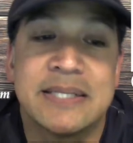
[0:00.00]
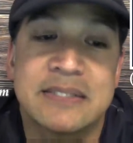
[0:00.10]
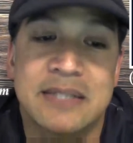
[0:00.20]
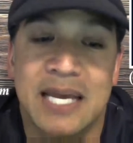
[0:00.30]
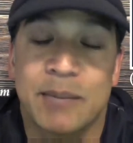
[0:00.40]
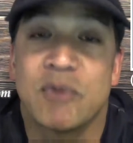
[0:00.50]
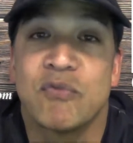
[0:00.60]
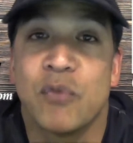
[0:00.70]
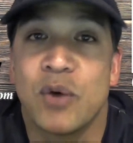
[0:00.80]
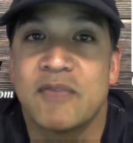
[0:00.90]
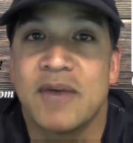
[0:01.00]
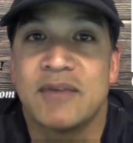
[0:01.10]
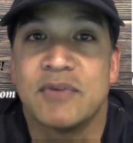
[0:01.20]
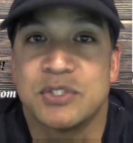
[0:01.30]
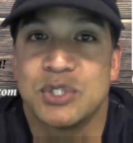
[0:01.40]
Slammer
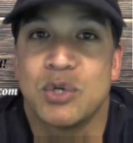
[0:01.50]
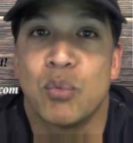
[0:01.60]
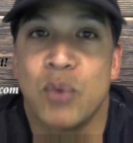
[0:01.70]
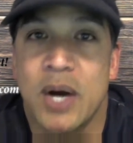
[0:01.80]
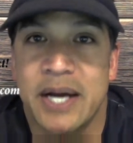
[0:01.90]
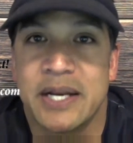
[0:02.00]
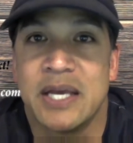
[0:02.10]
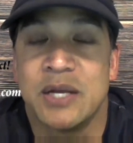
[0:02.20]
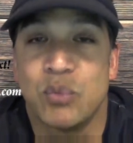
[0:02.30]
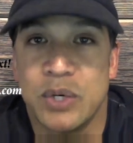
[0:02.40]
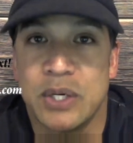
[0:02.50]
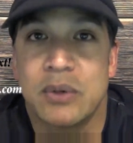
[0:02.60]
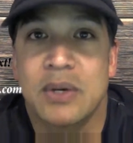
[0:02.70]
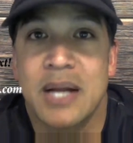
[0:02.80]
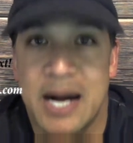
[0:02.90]
4500 rod and reel
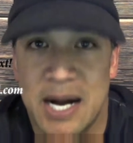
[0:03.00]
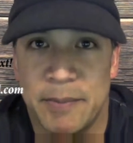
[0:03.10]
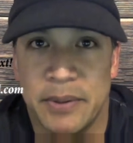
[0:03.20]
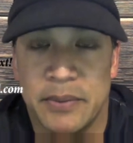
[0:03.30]
combo.